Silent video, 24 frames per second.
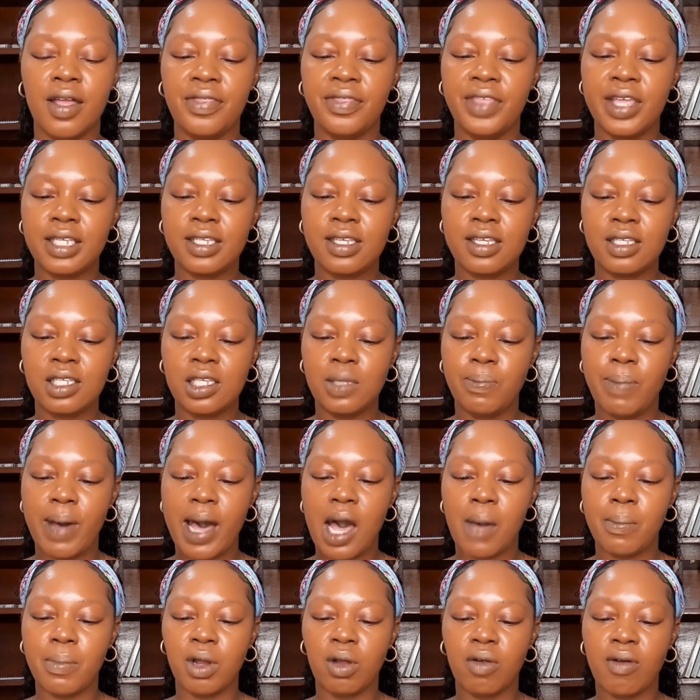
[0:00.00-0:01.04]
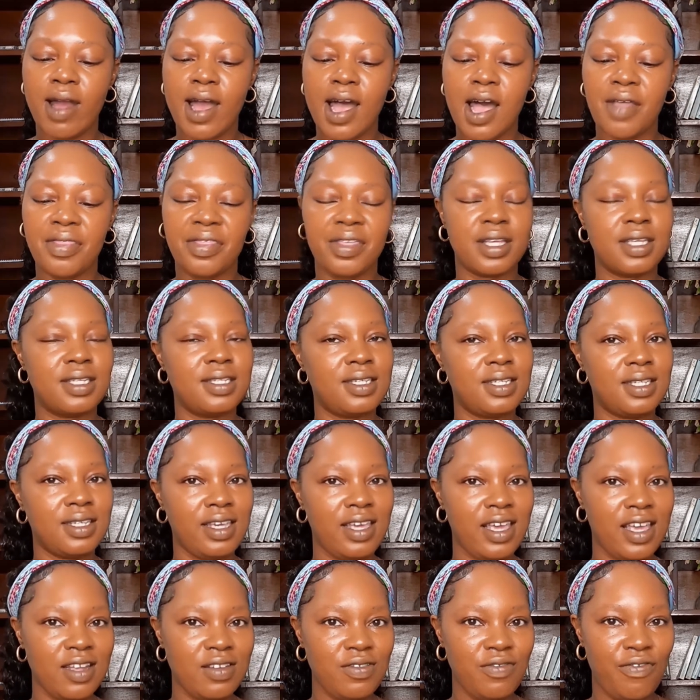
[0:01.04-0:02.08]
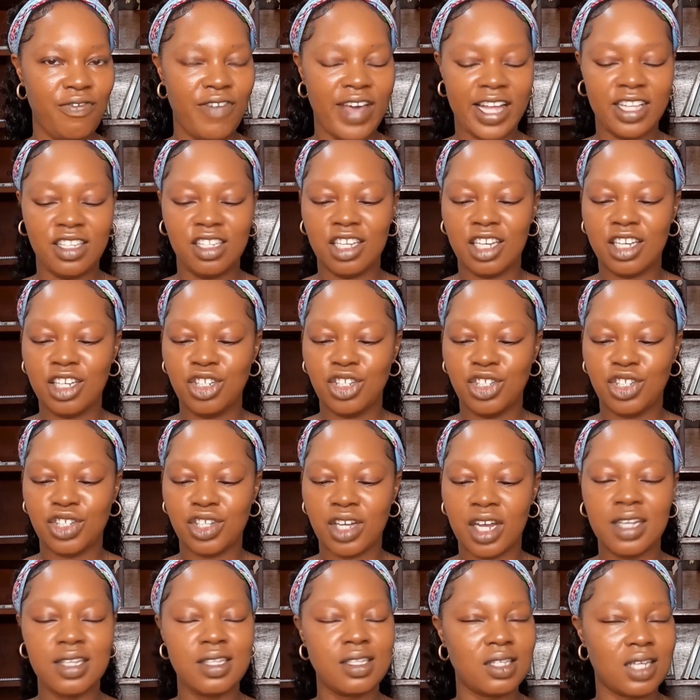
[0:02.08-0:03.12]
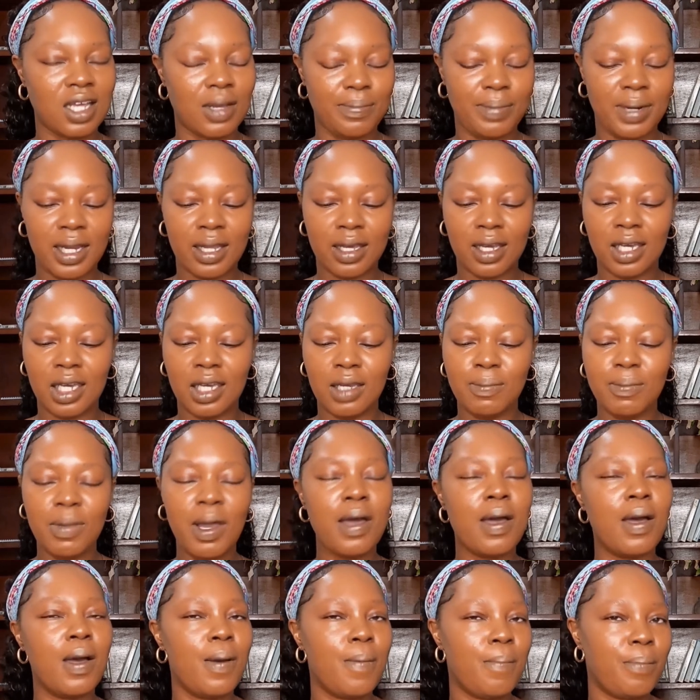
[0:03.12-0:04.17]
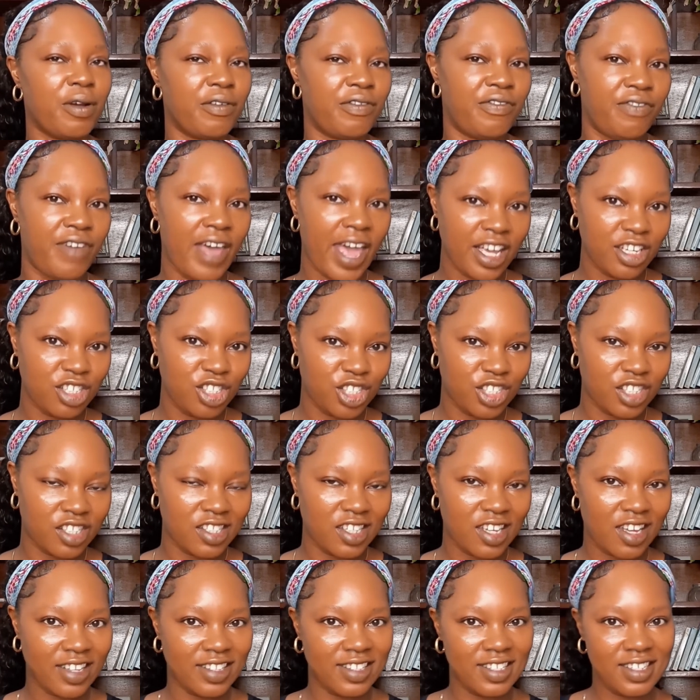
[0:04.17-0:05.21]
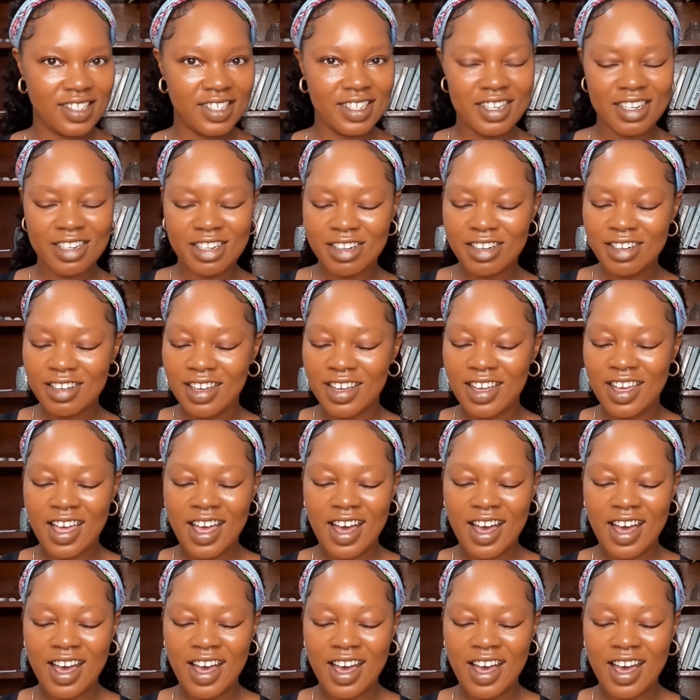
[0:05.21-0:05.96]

This is the McGrath Skin Fetish Sublime Perfection Concealer.